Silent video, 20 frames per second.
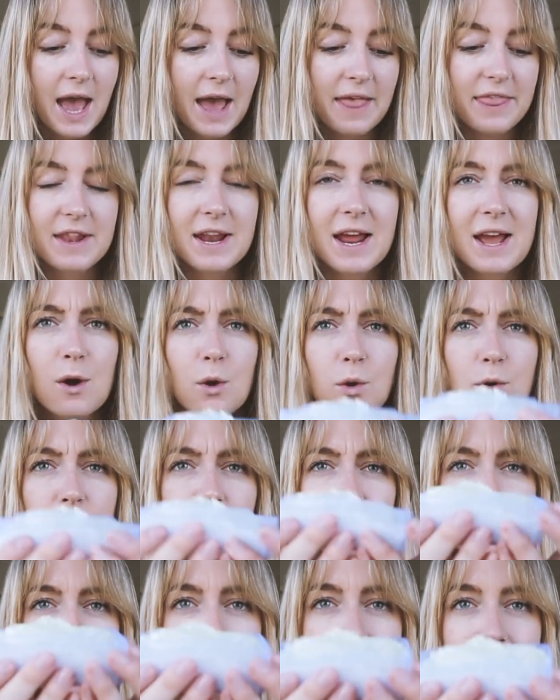And then I
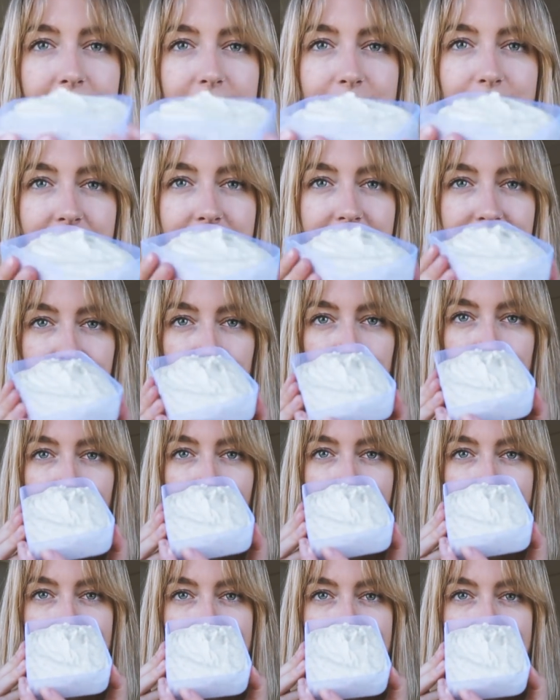also made myself
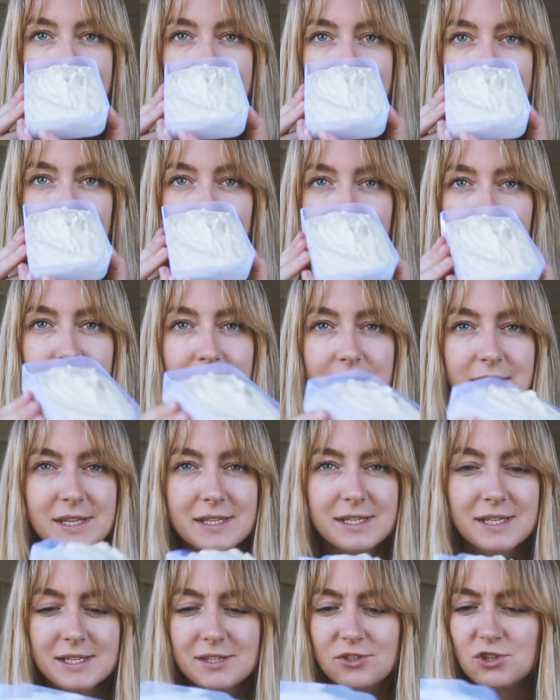a dip.
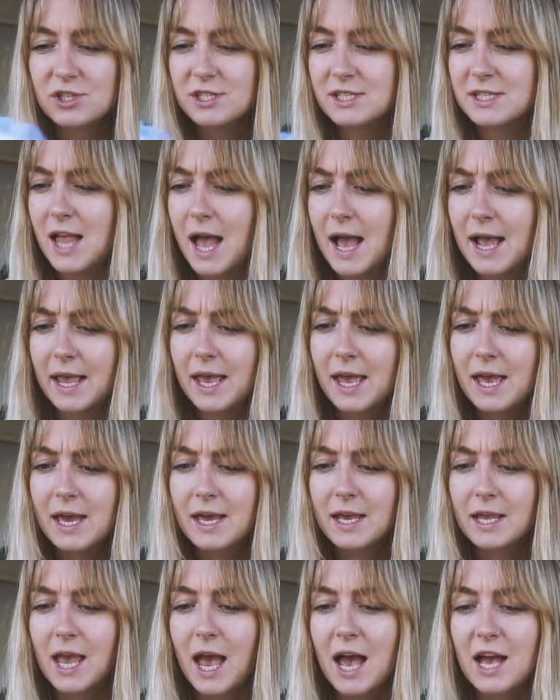This is just like
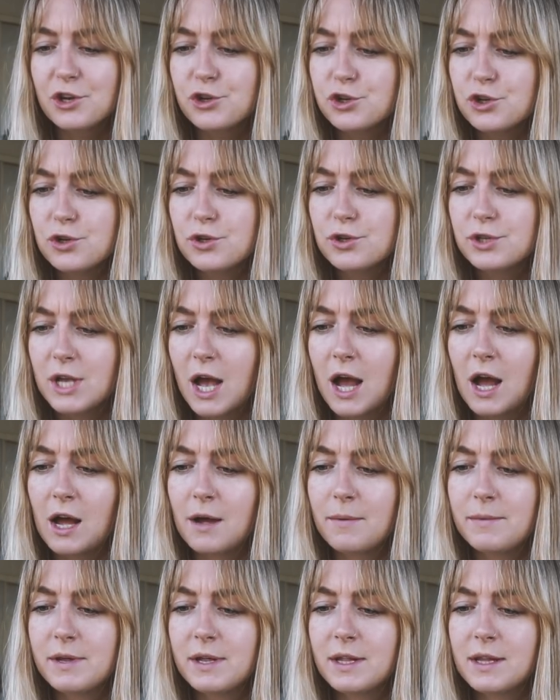cashews,
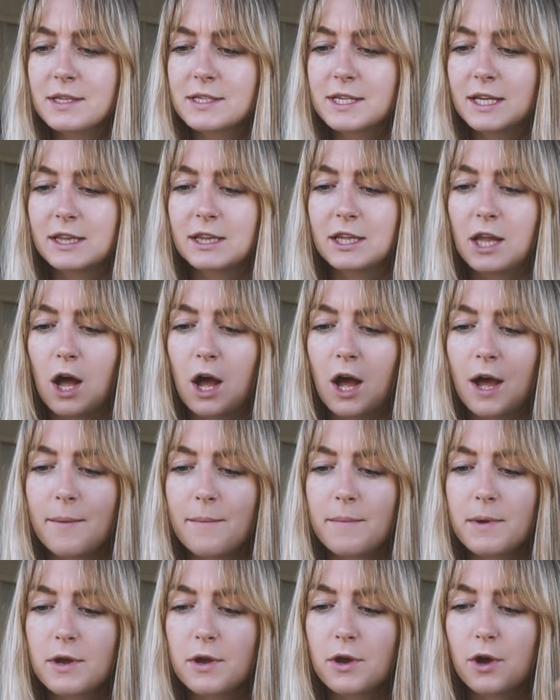almonds,
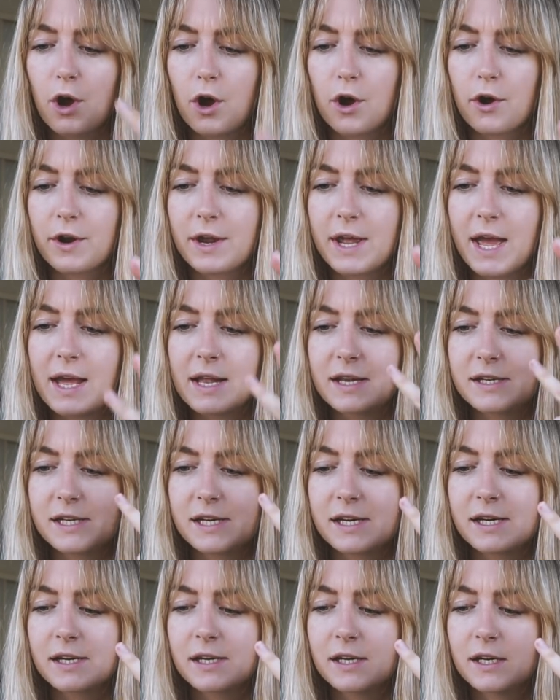lime,
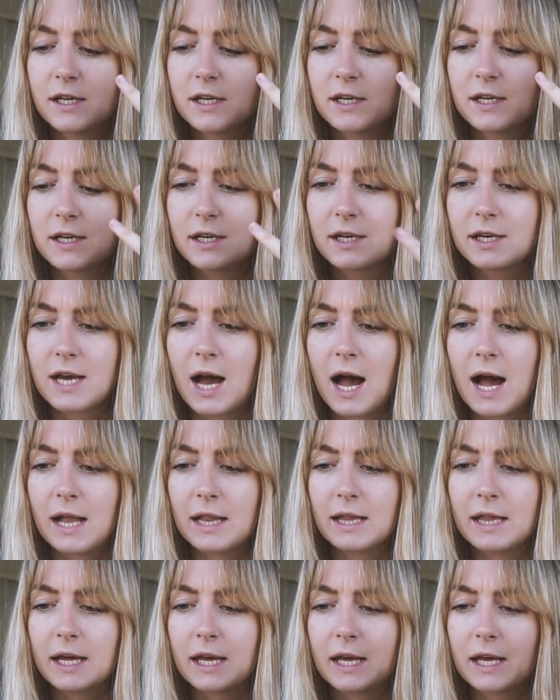coriander,
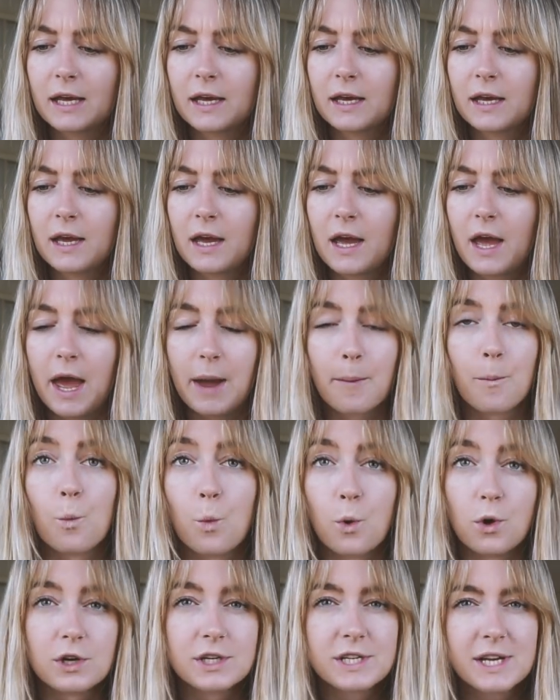garlic, and
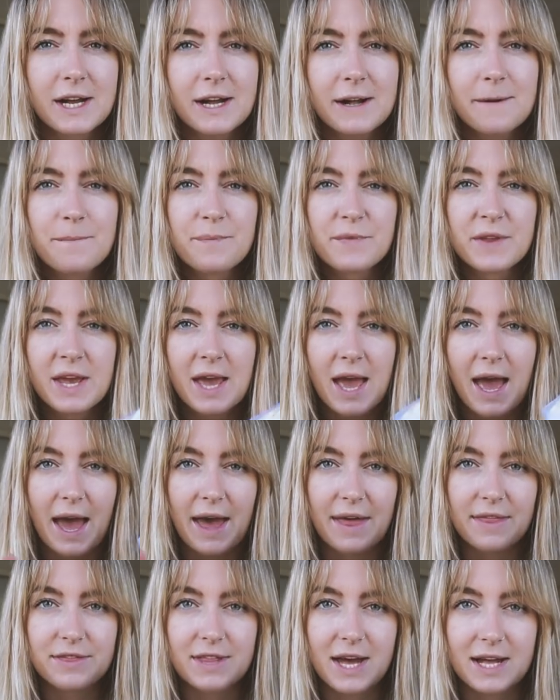water,
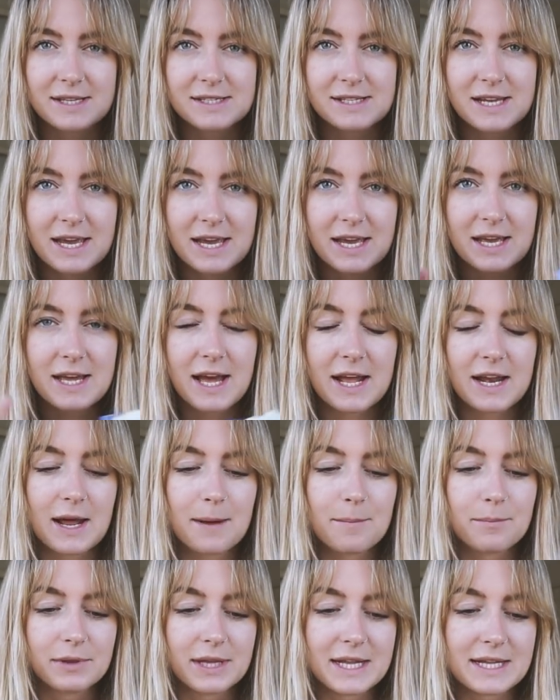and that's it. And
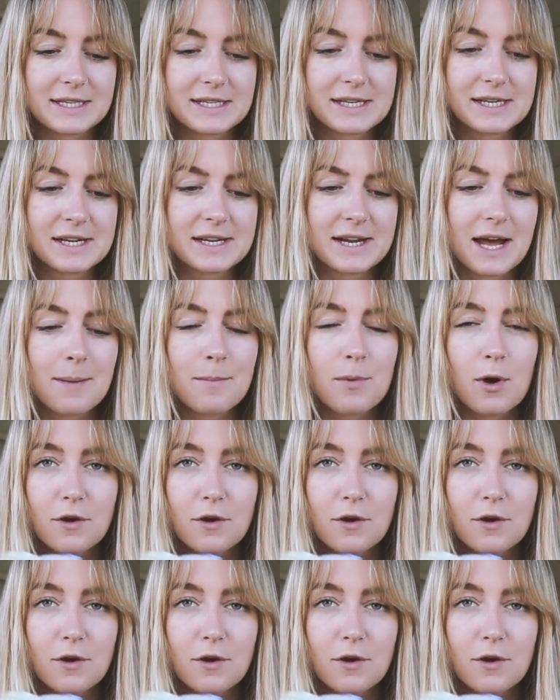I blended it up.